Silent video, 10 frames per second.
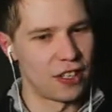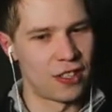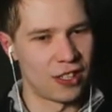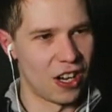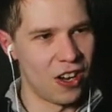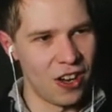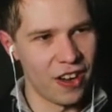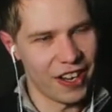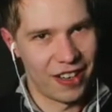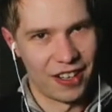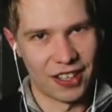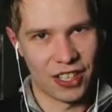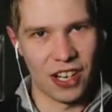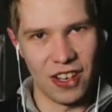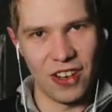Connor,
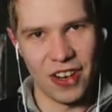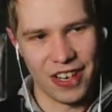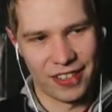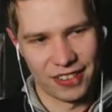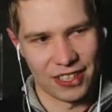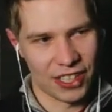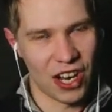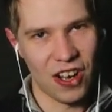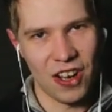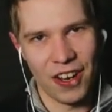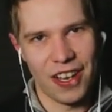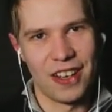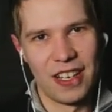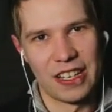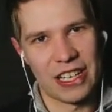Connor,
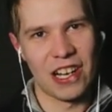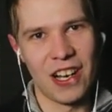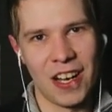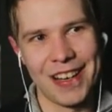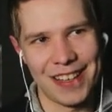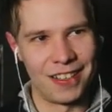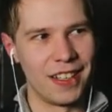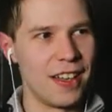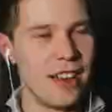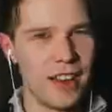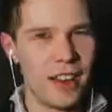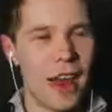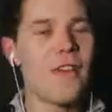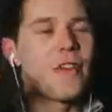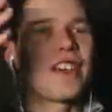Connor, Connor.
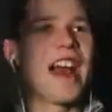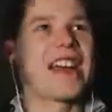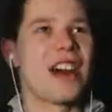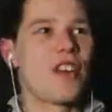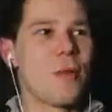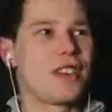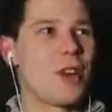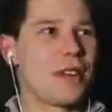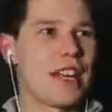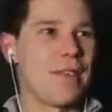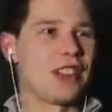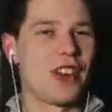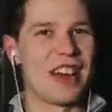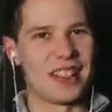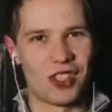Everyone chat, can remember super chat for
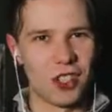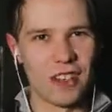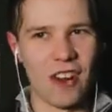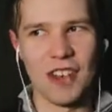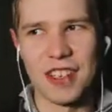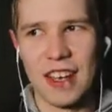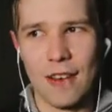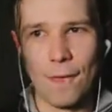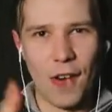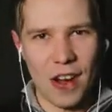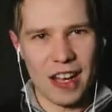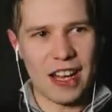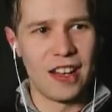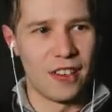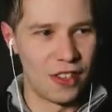donating €2
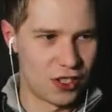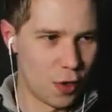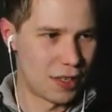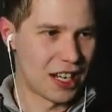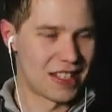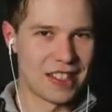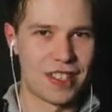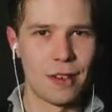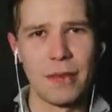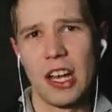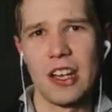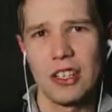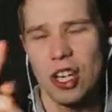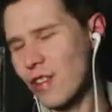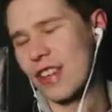via the super chat system
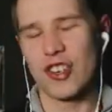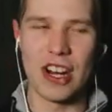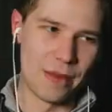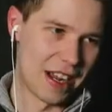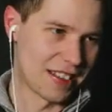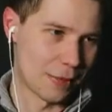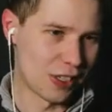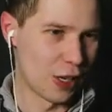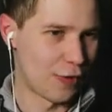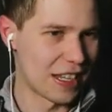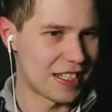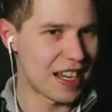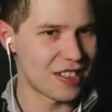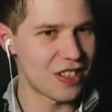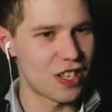to the stream. That is absolutely
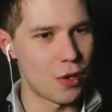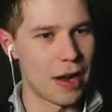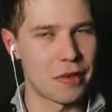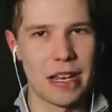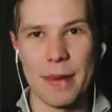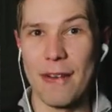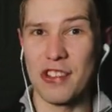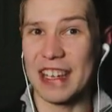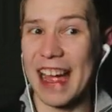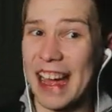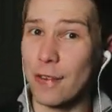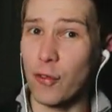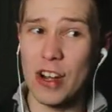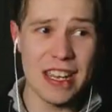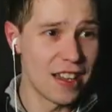fantastic. You help keep everything
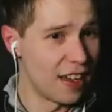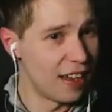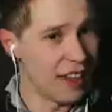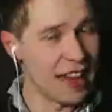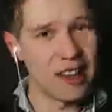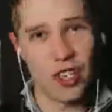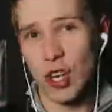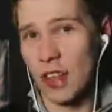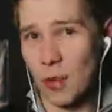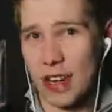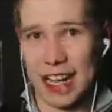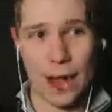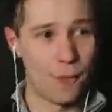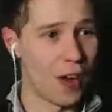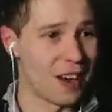ad-free and ensure that we can
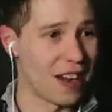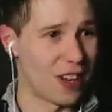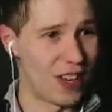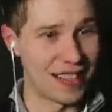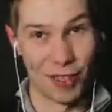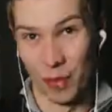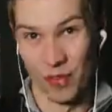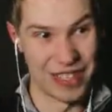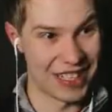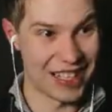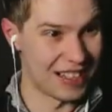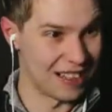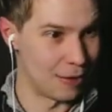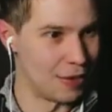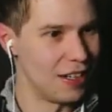have fun like this all the
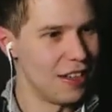time.